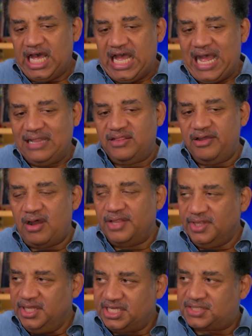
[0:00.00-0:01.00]
uh, they're
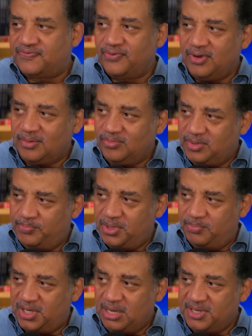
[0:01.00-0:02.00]
on the list for
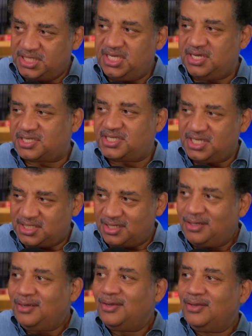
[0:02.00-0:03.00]
becoming
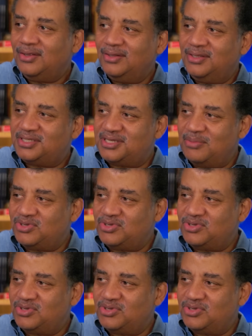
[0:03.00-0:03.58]
de-extincted. The okay.